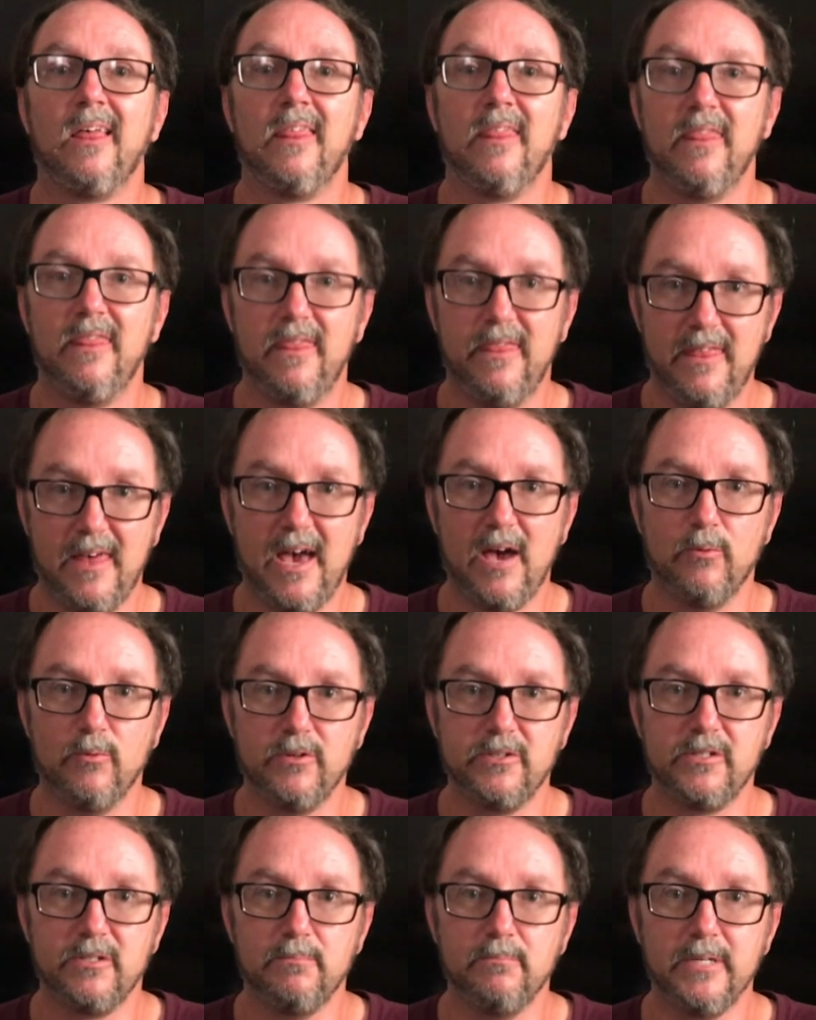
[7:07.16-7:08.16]
that
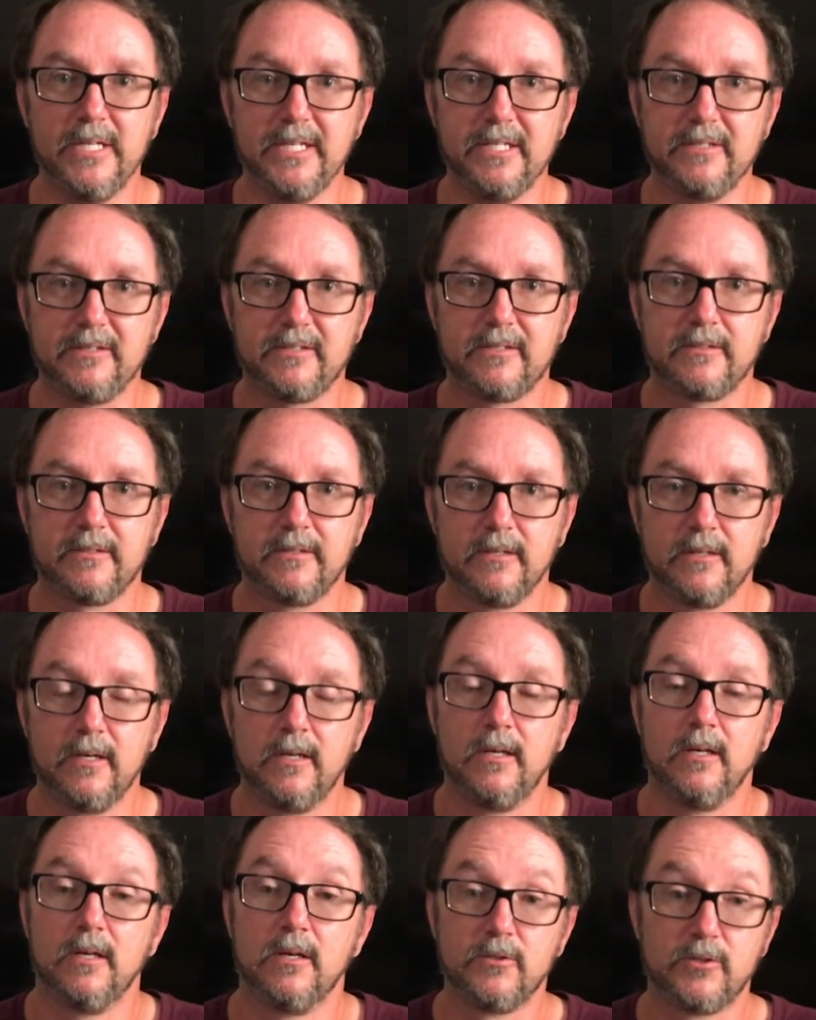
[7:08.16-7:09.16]
was a beast.
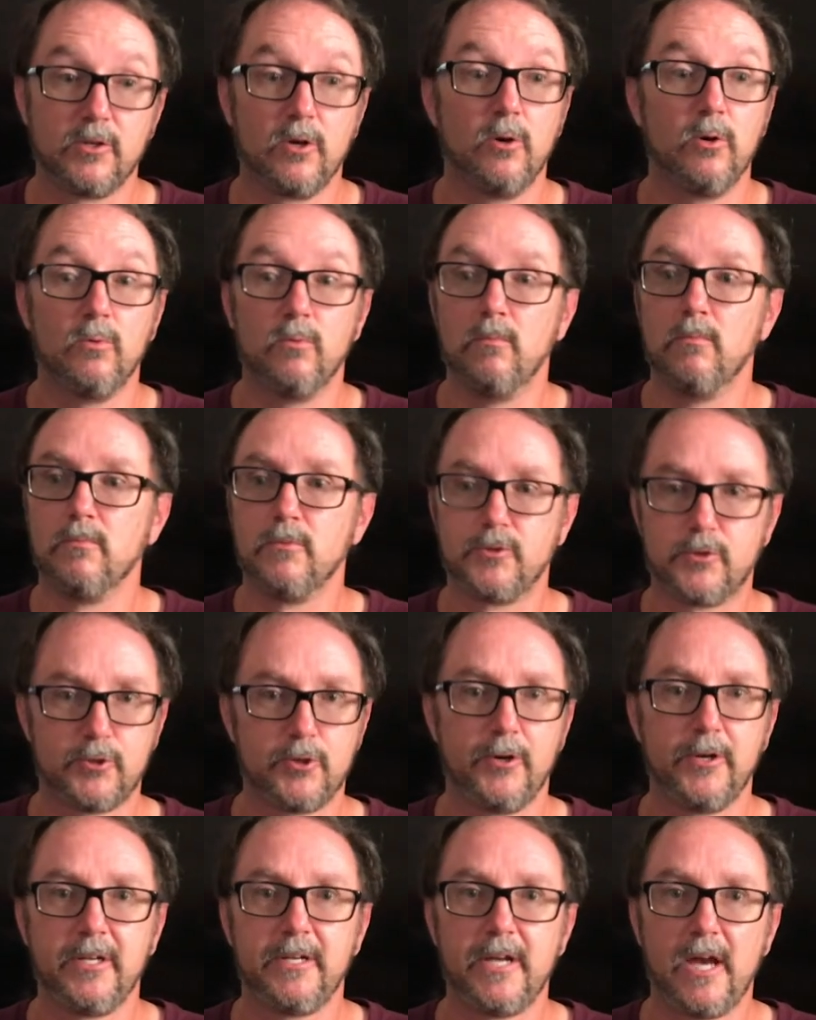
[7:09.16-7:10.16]
So
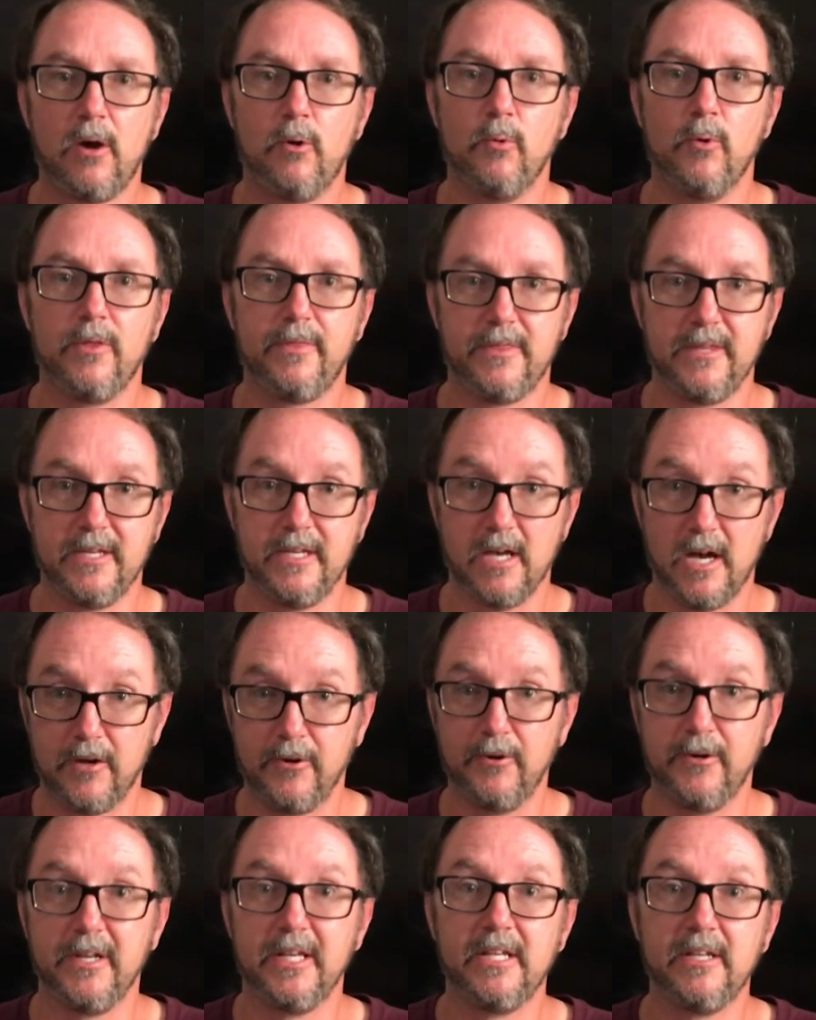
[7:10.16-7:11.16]
started out with the
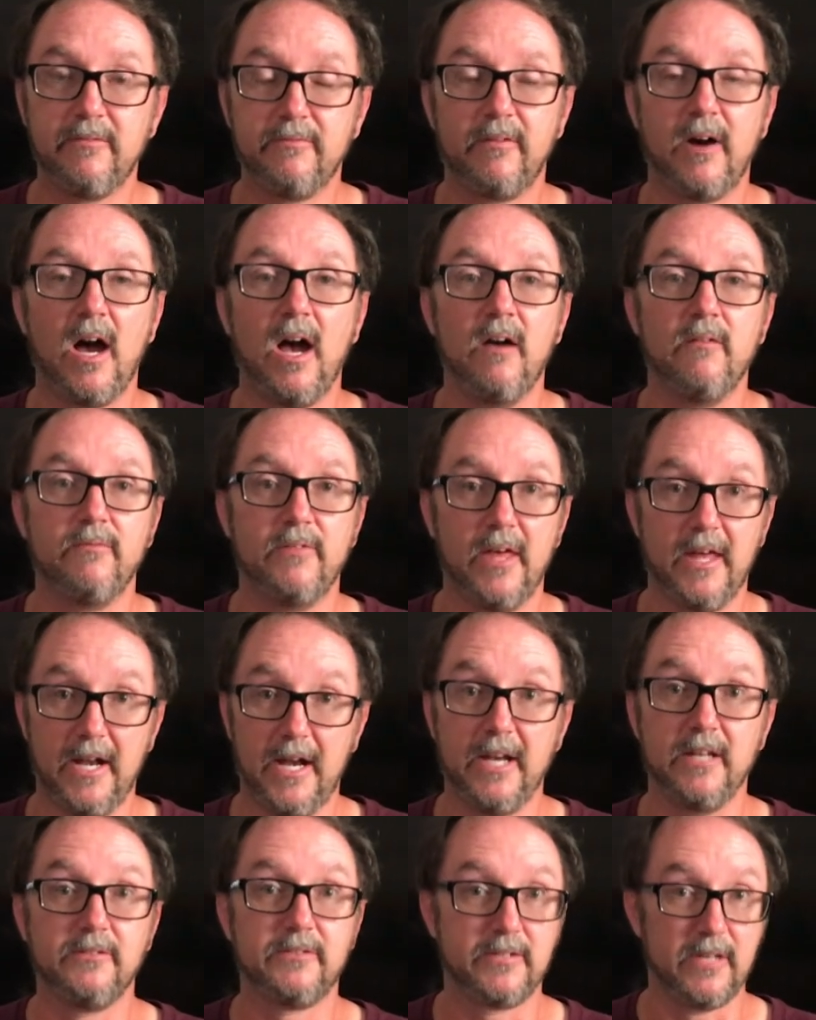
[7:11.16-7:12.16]
185 that I
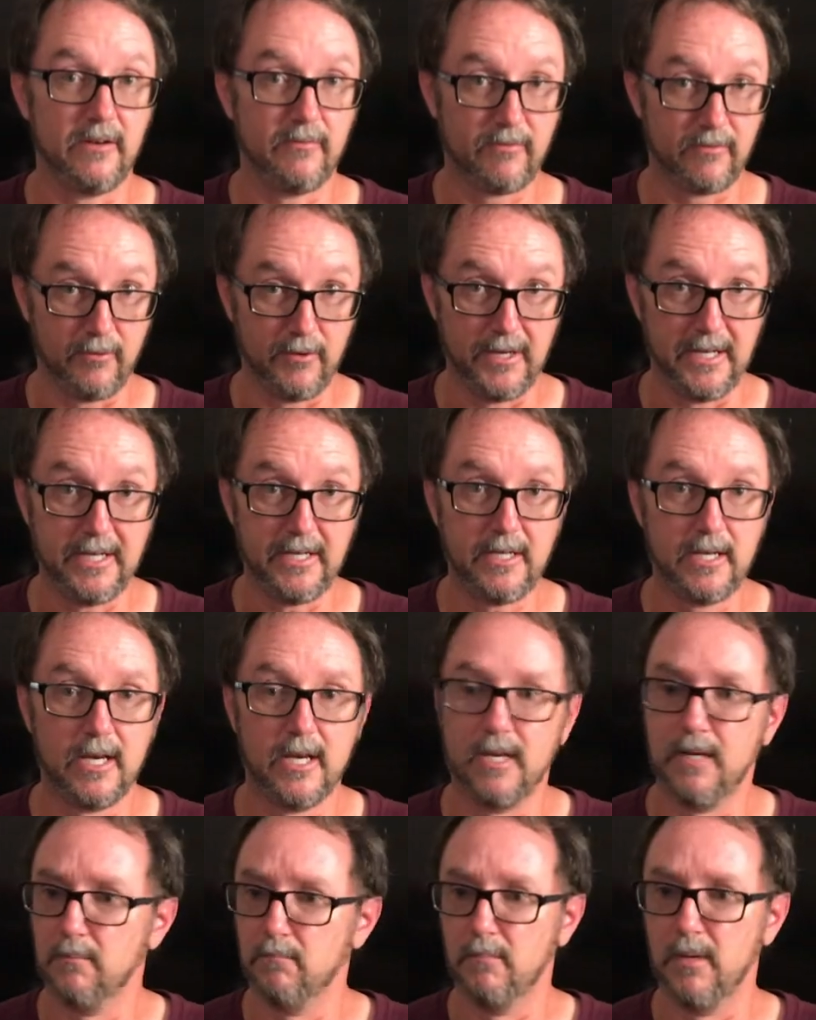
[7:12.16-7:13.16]
had set free,
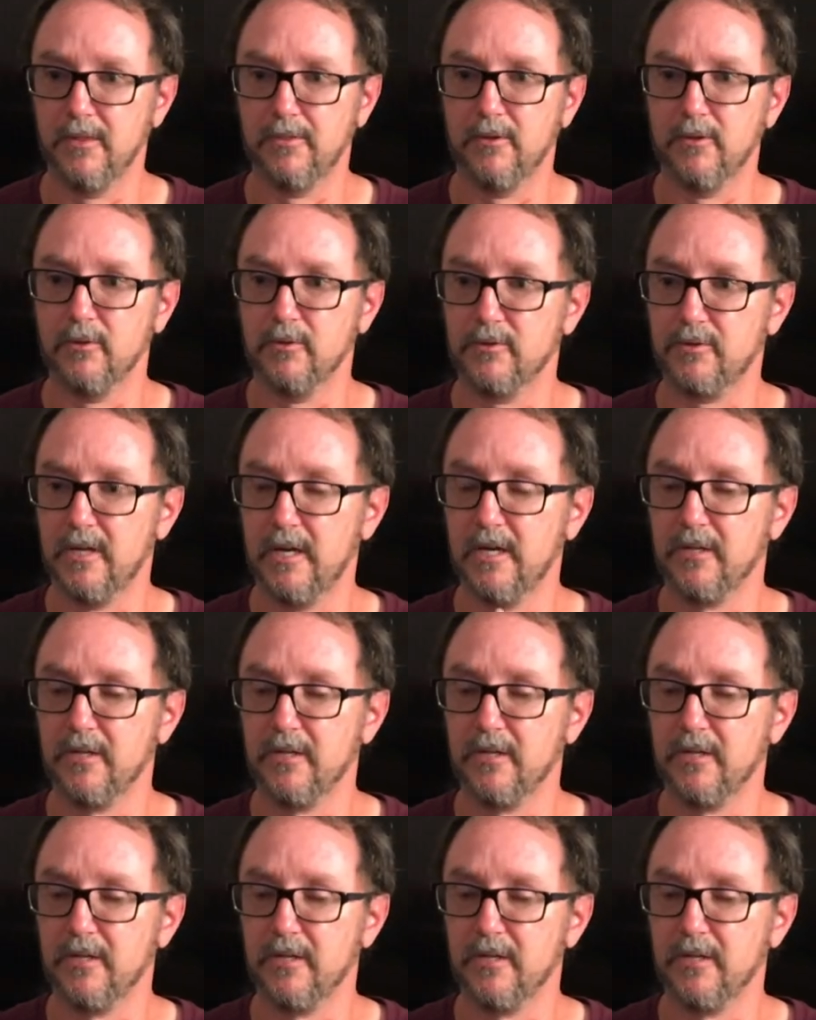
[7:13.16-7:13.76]
but there's a